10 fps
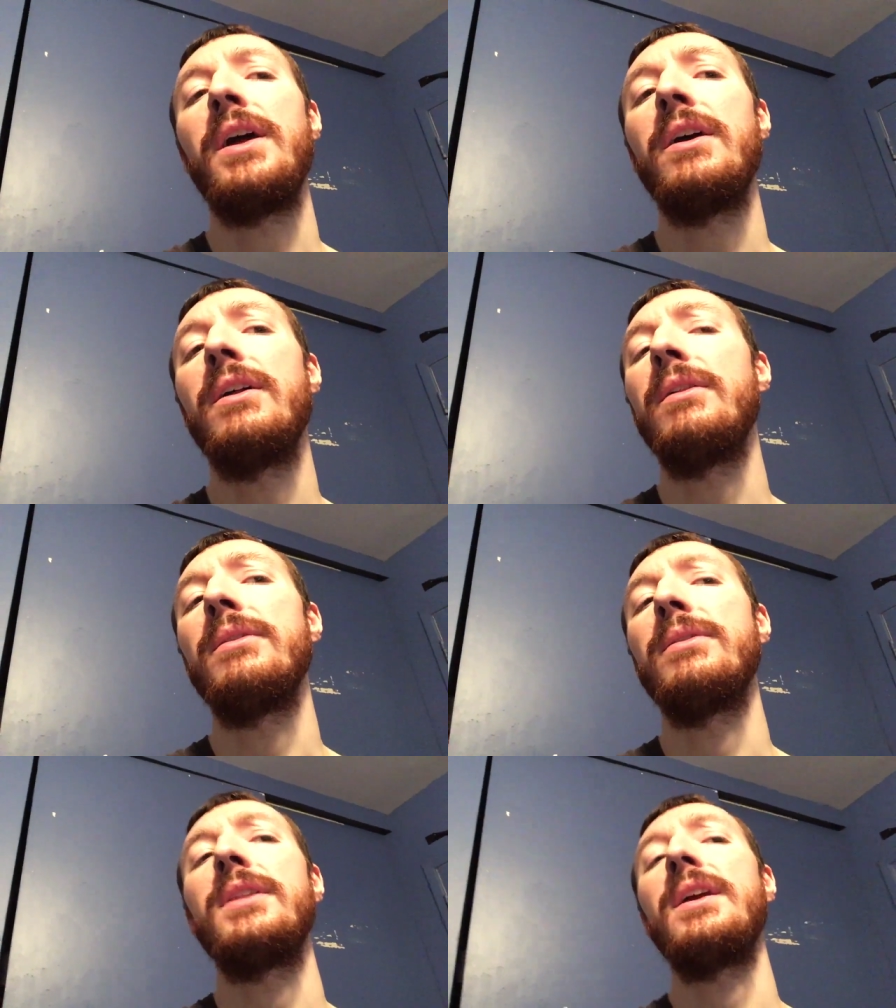the
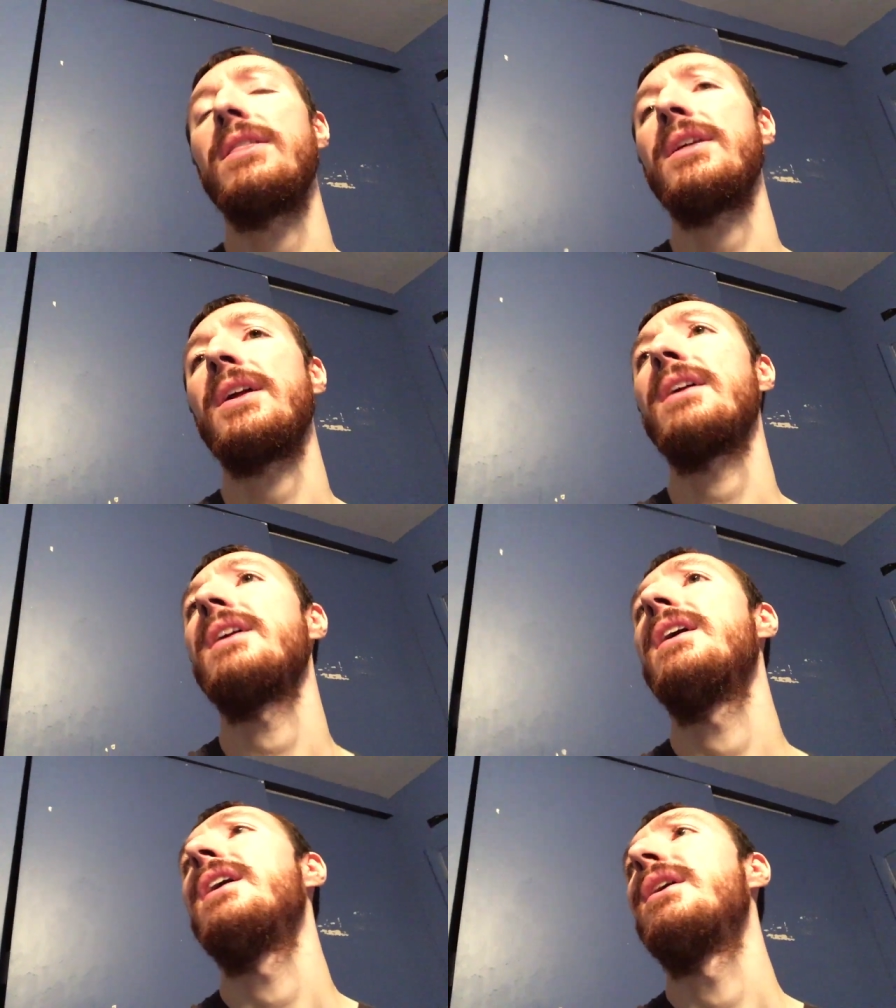hell they think
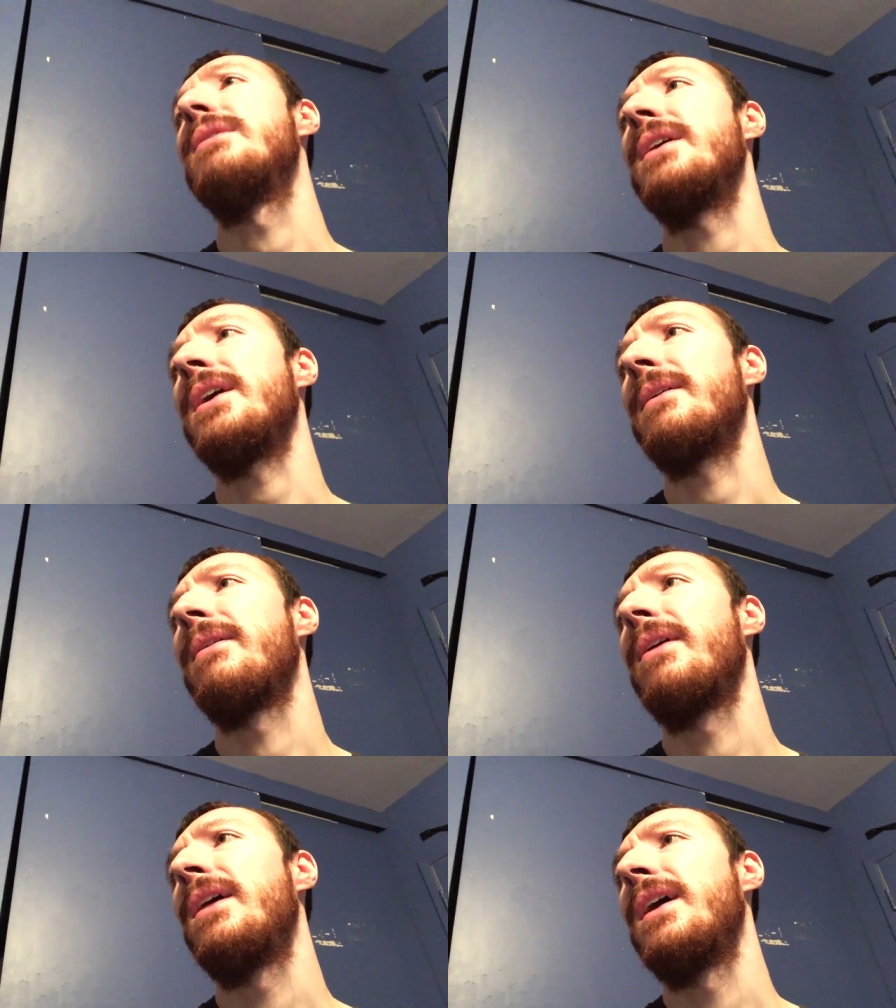right
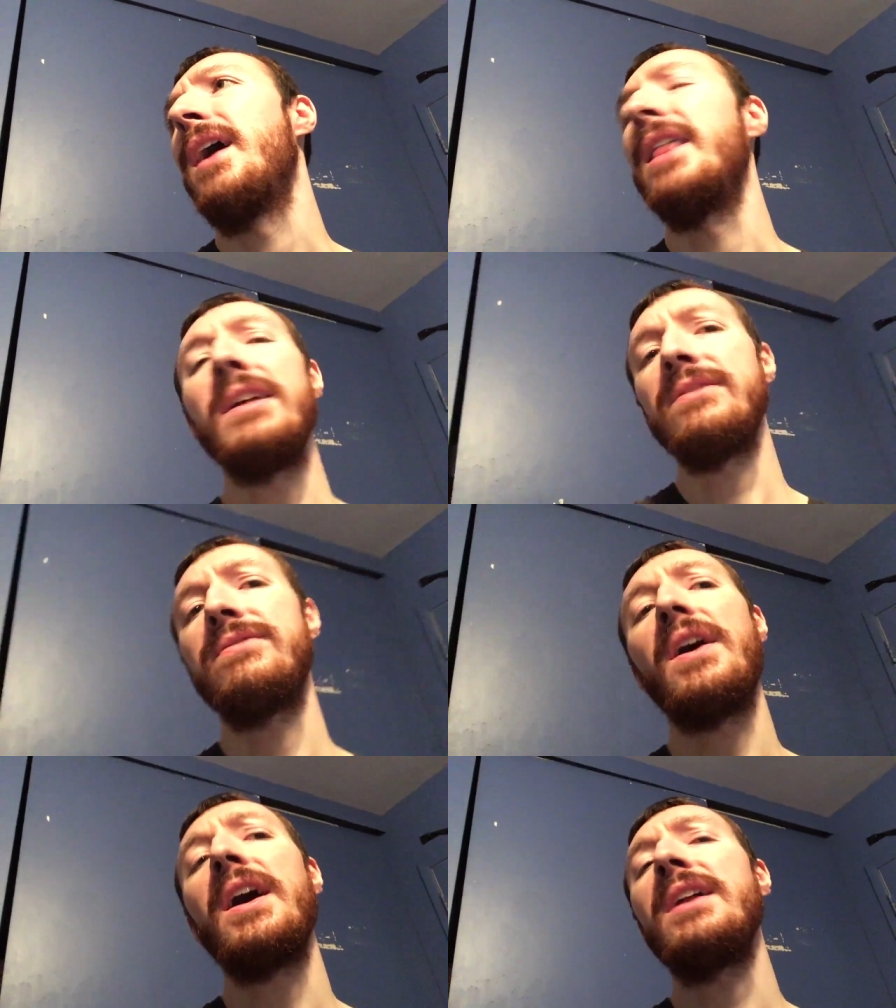and that's
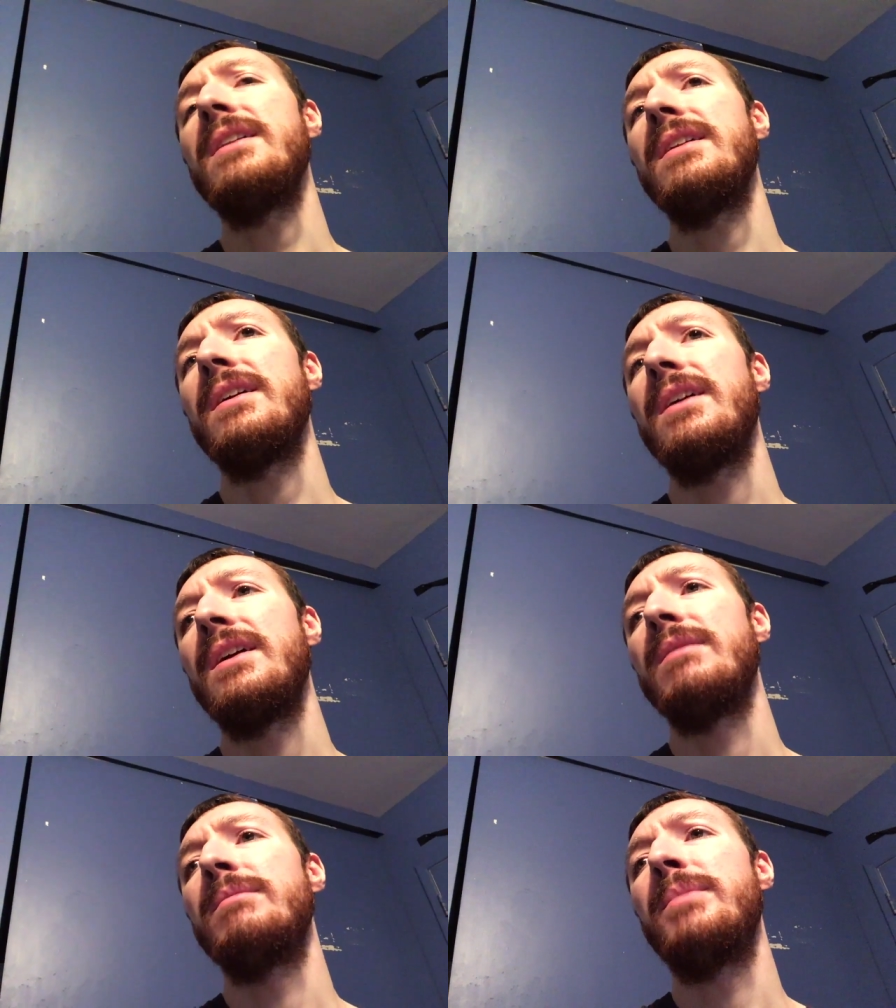fine
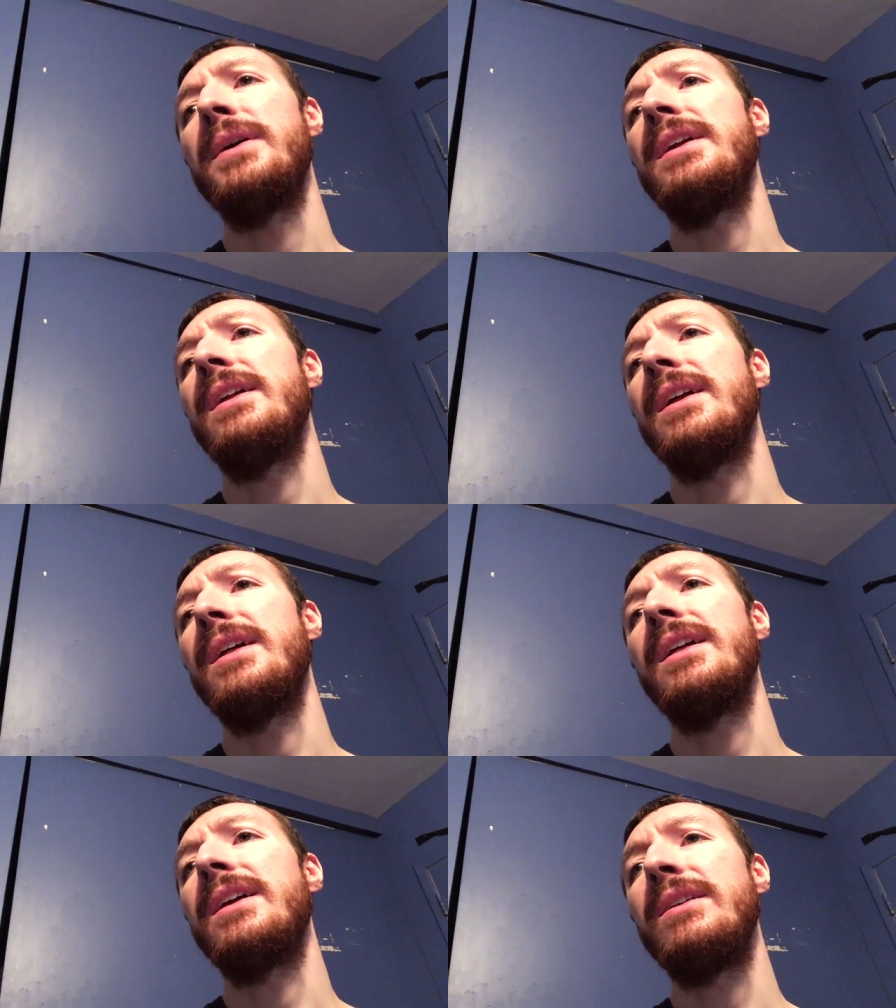but it,
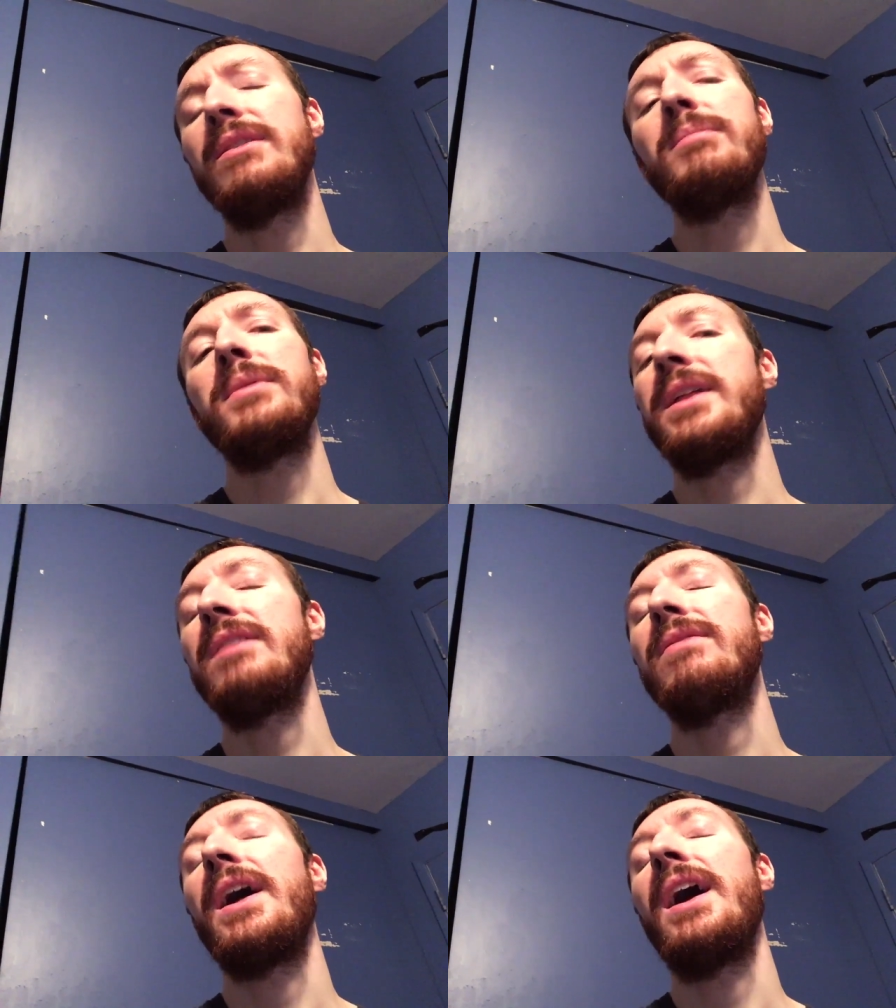it you can
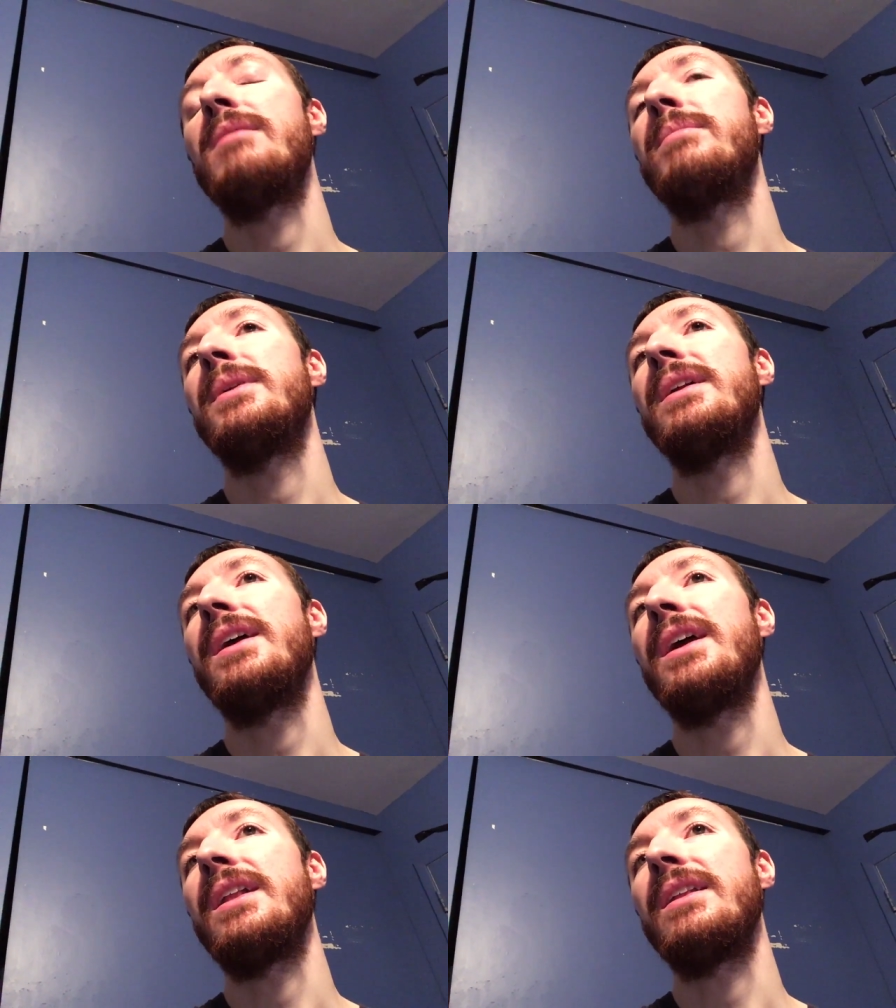believe that but it,
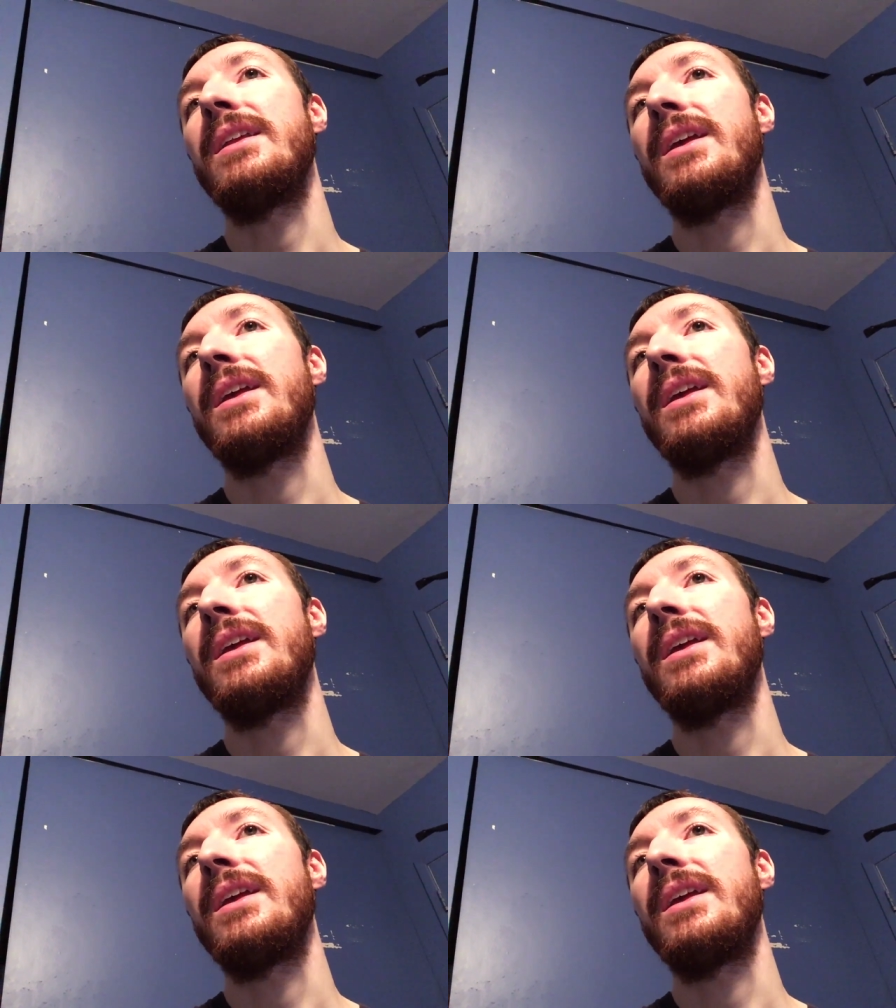it